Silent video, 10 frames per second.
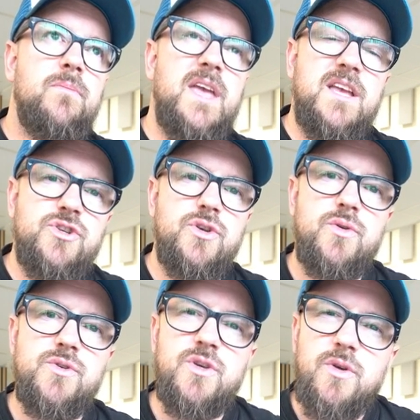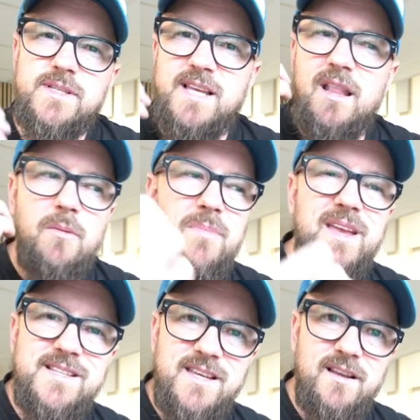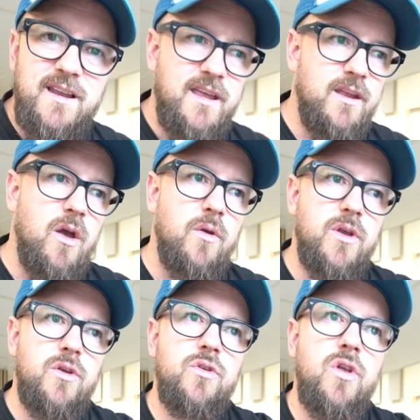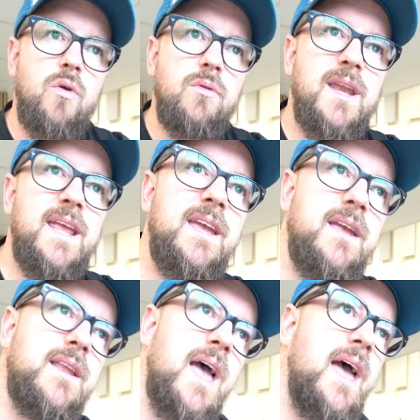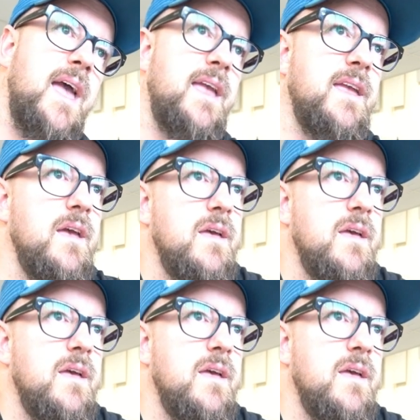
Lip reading: issues. You can tell immediately. You know, you don't need a